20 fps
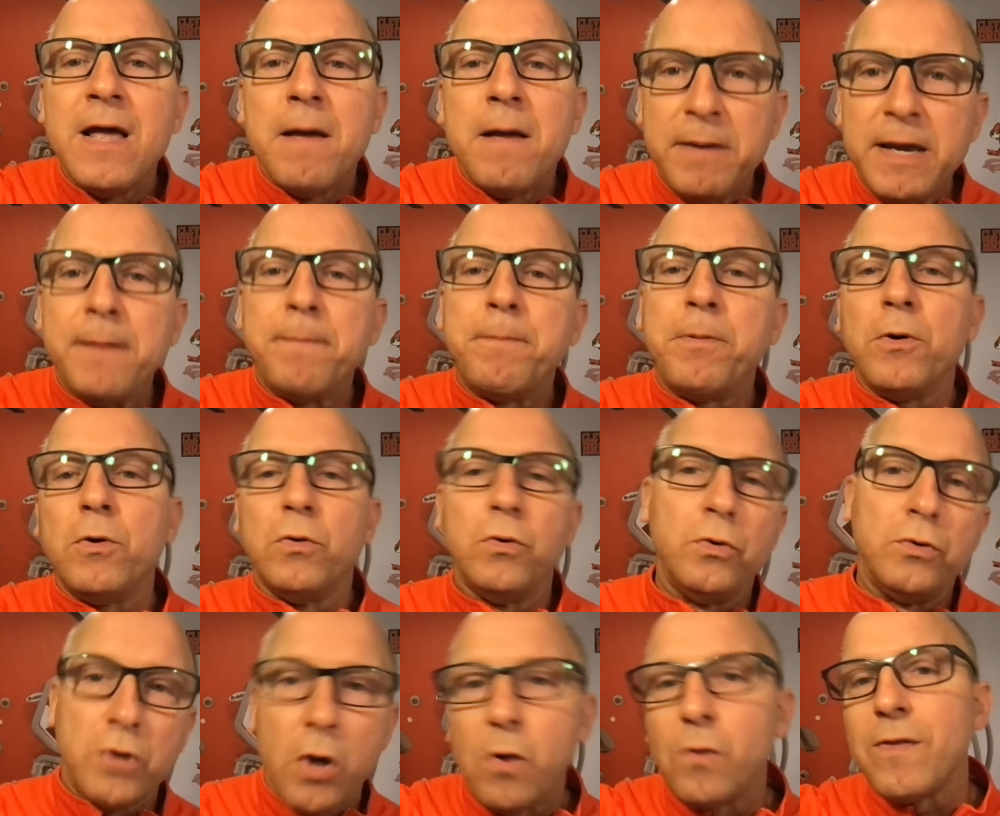people
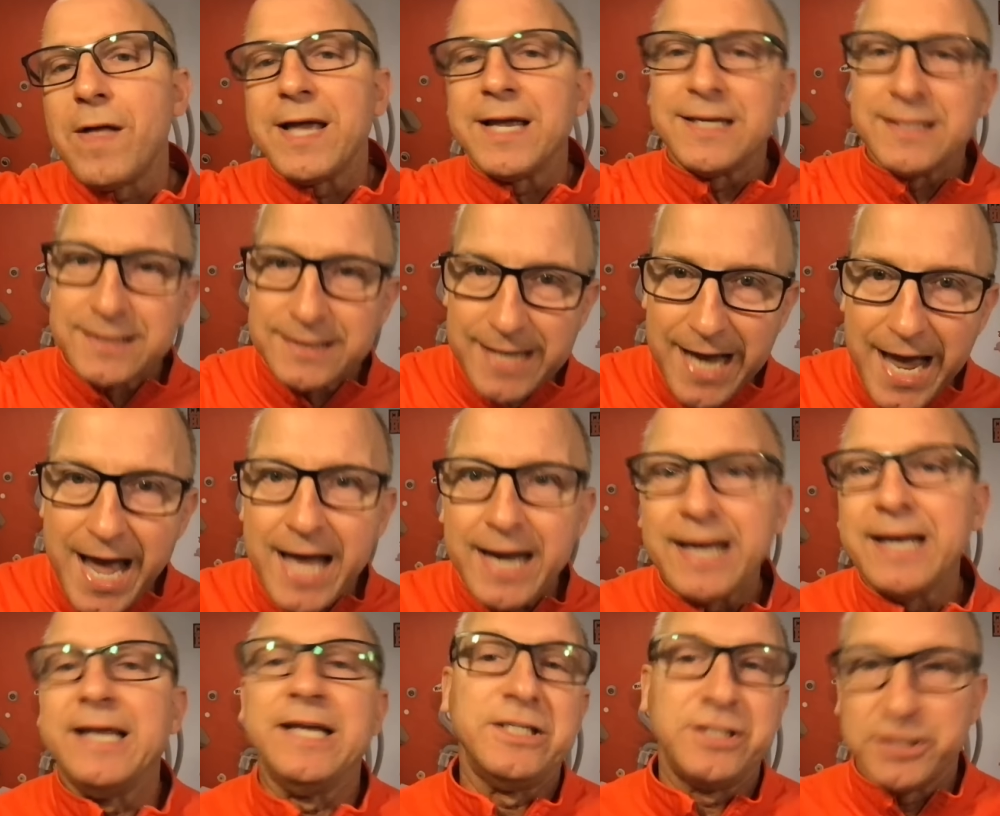who don't like his dad,
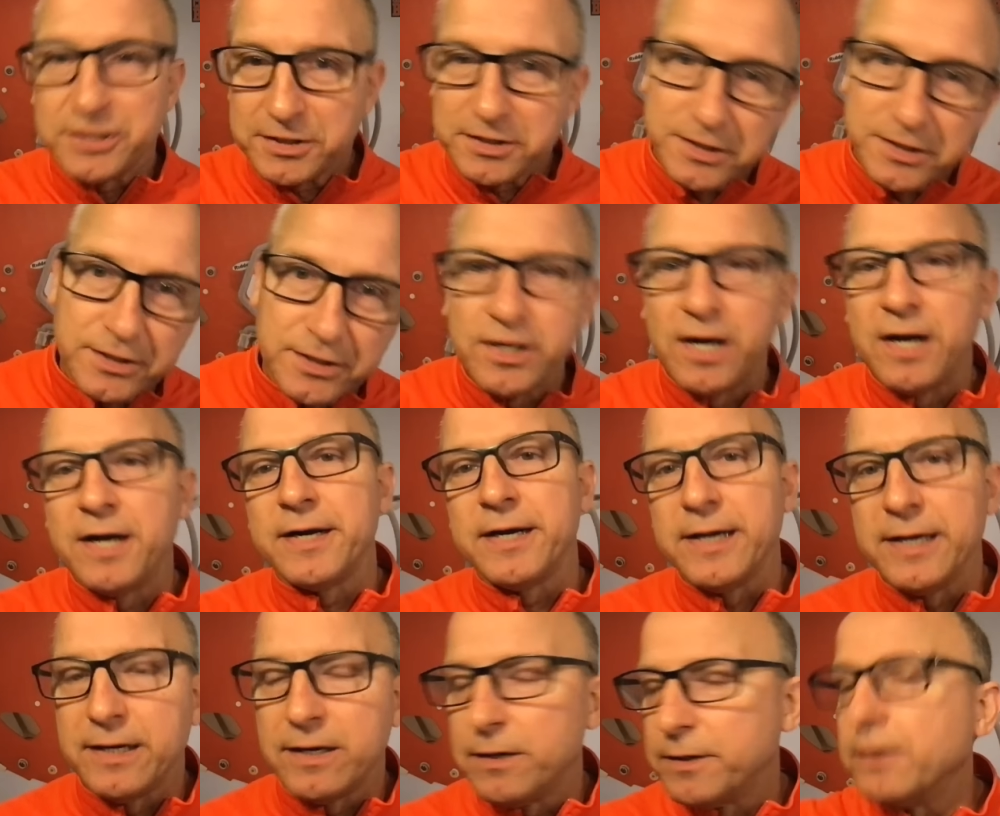and he's just his son,
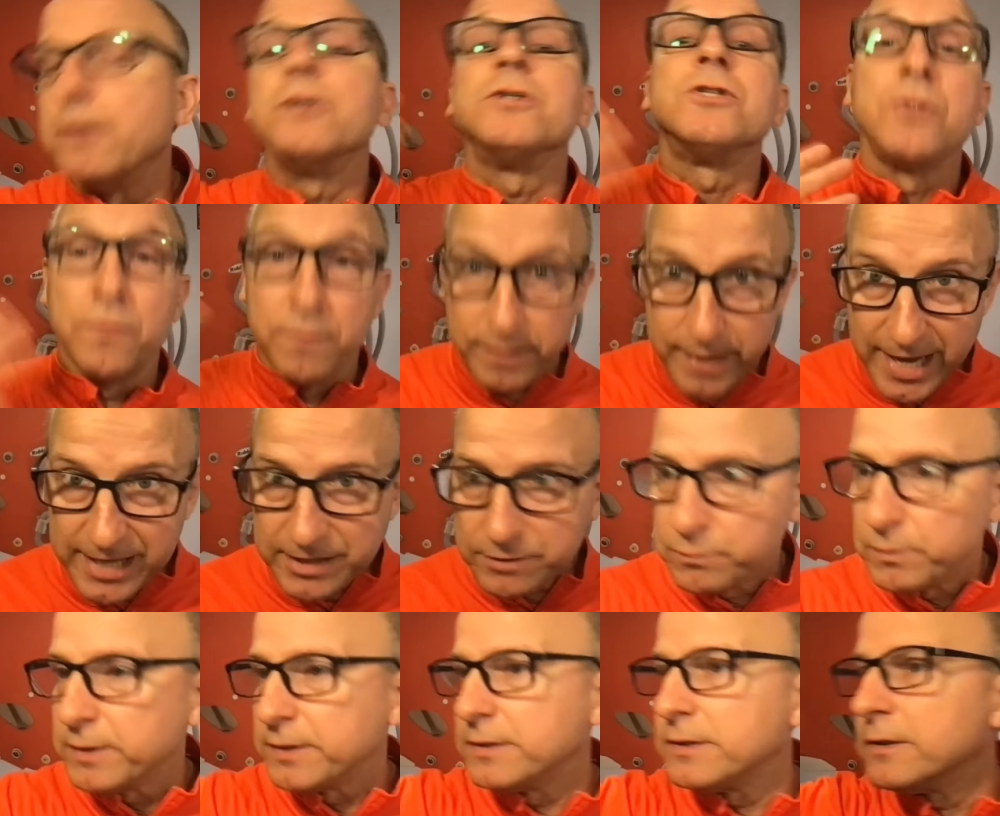and so that's
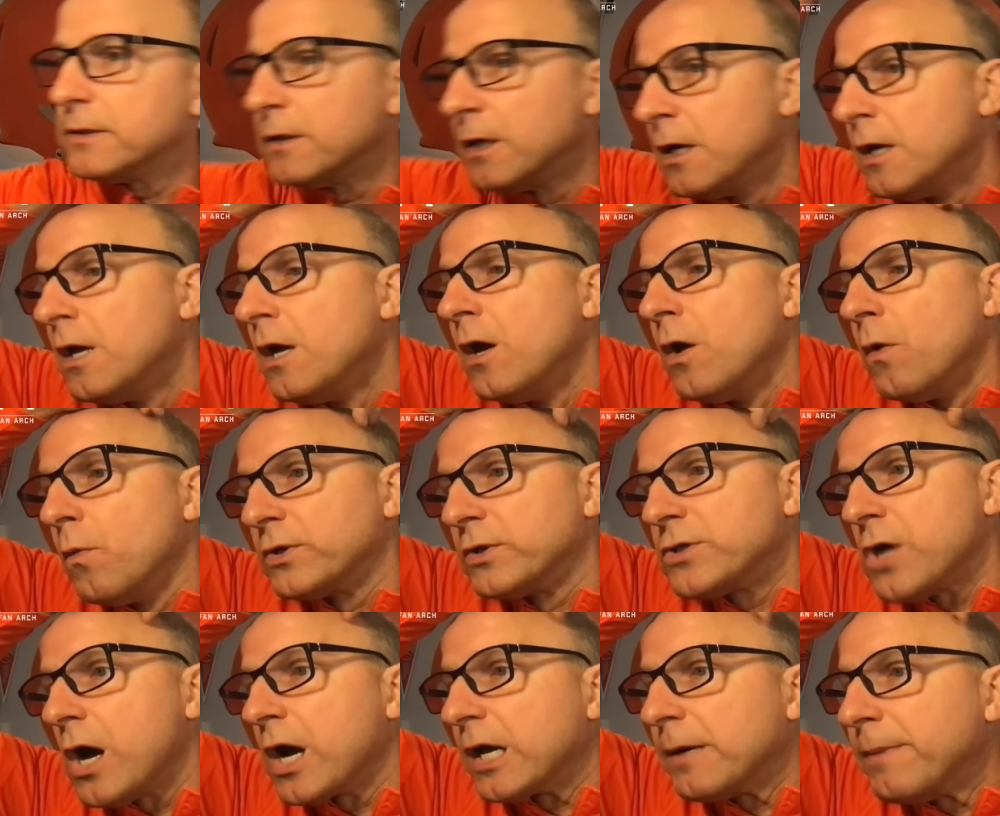what we're
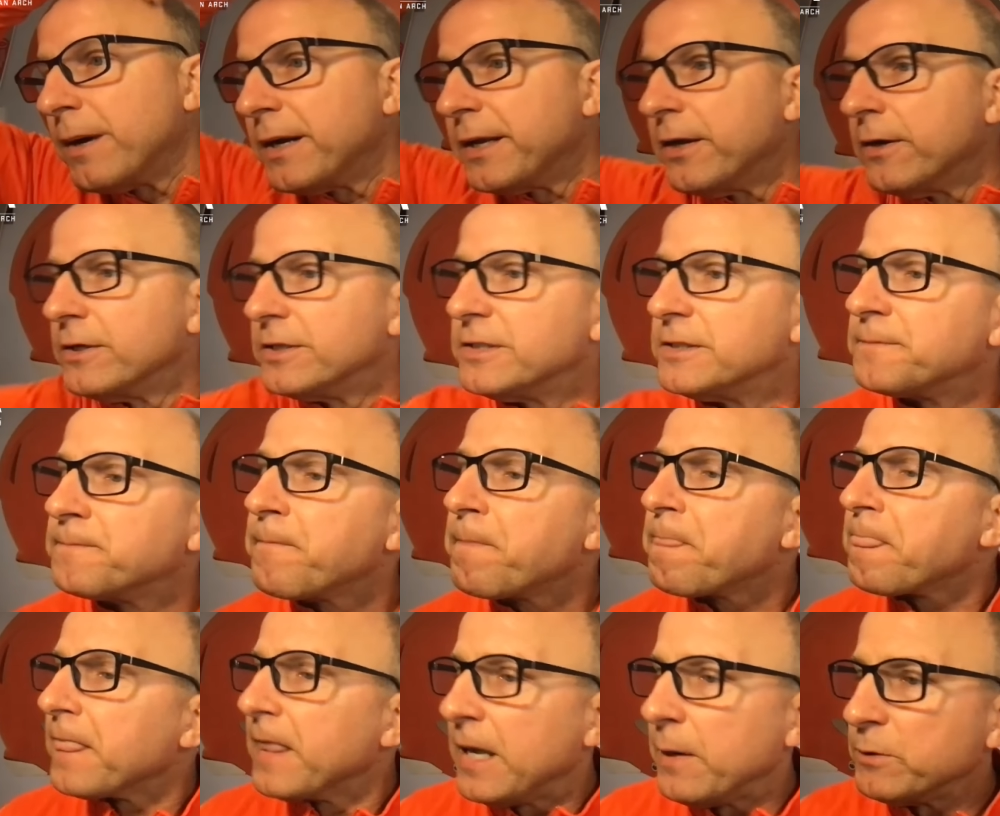talking about here. He says
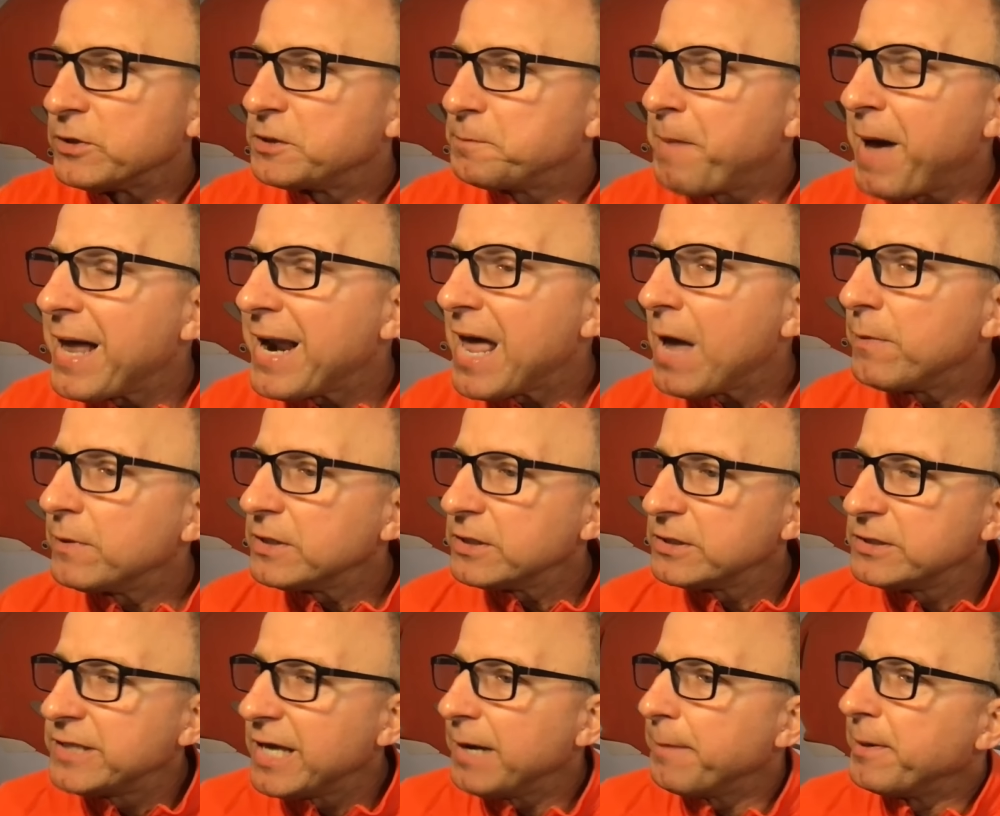he was spot on with the
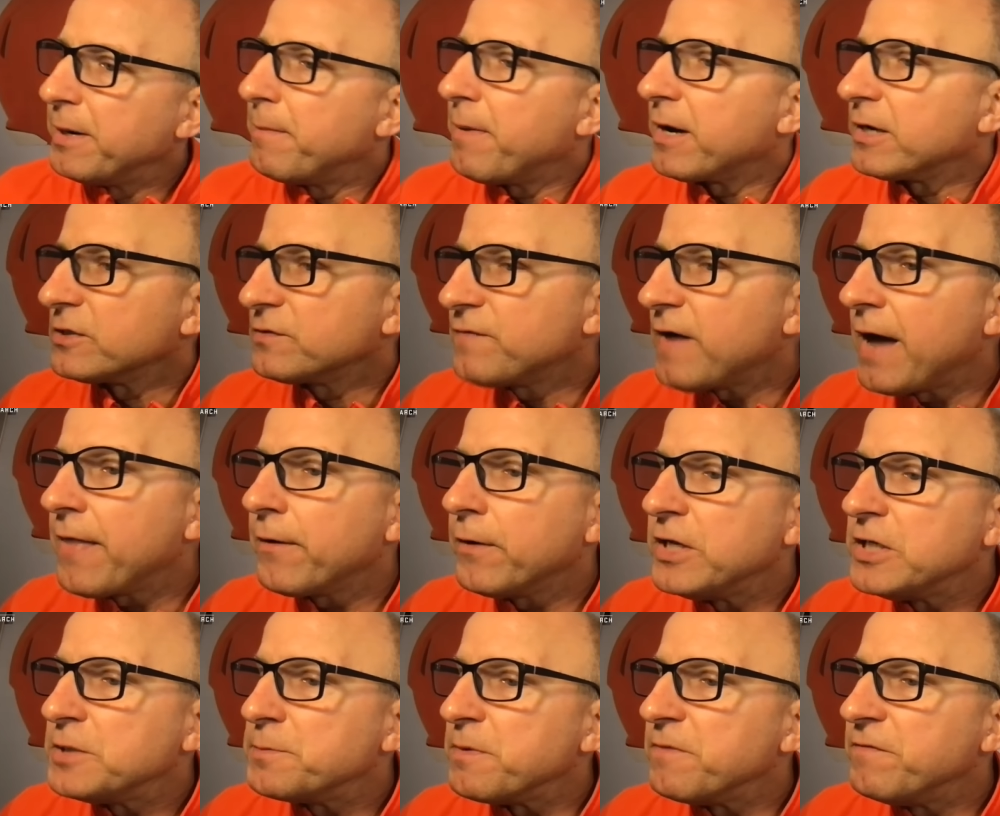statement about his father.
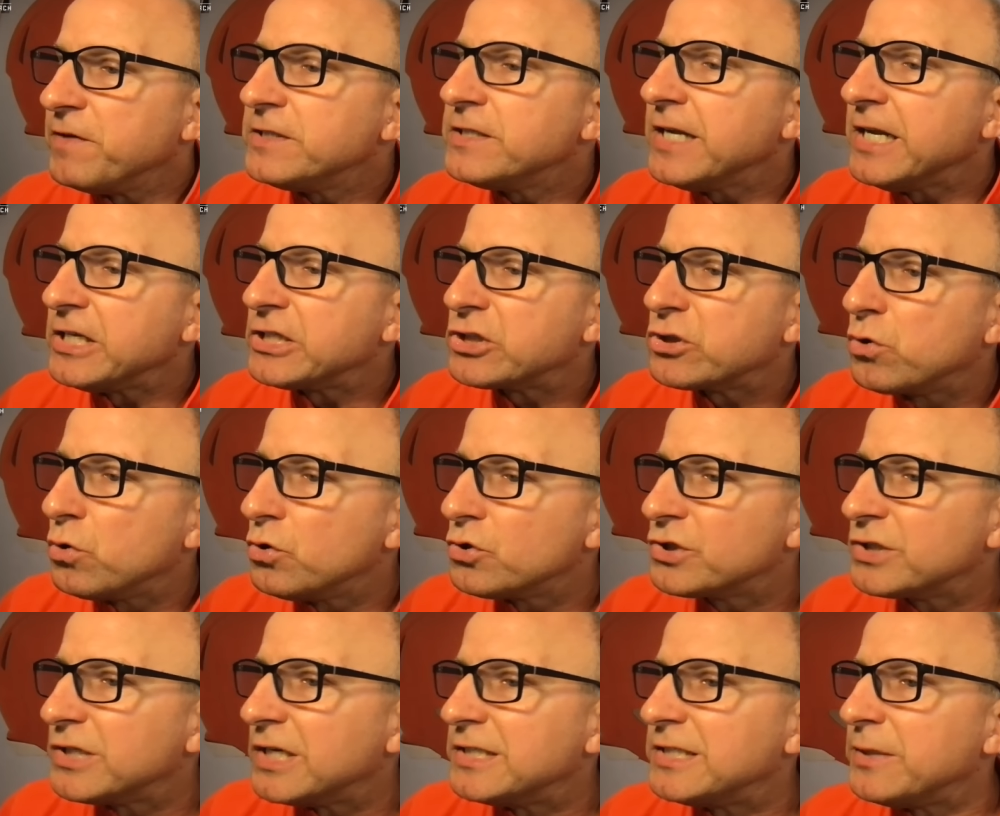He's been visiting
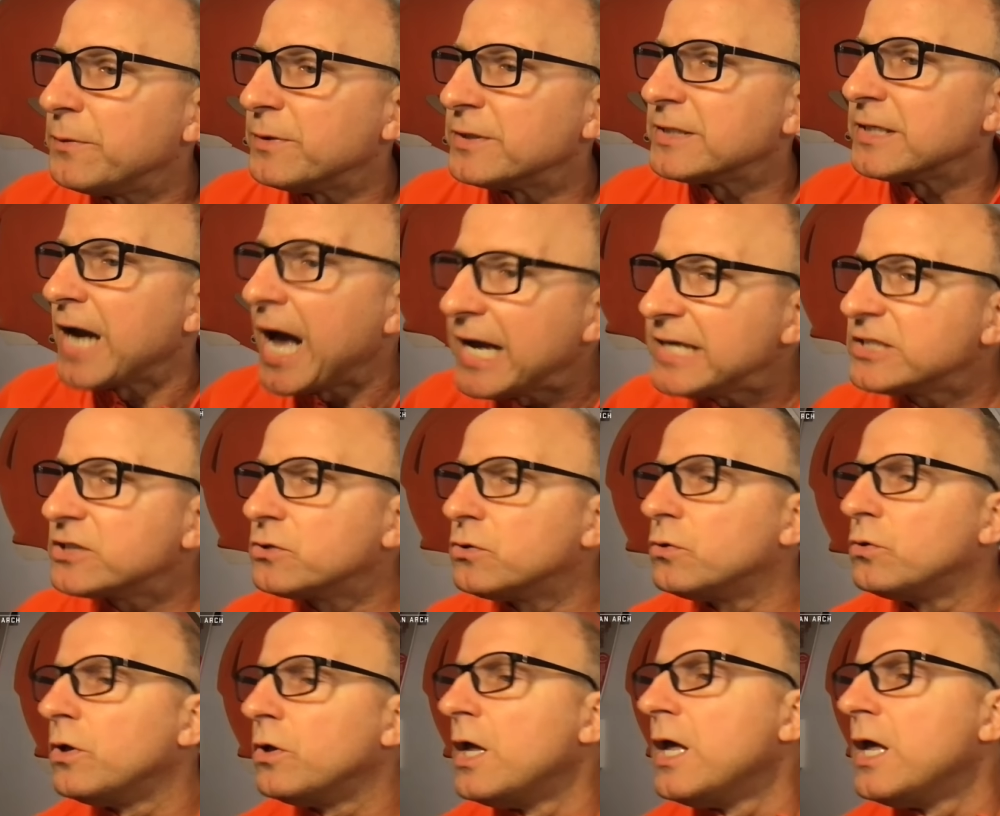schools since he was in high school,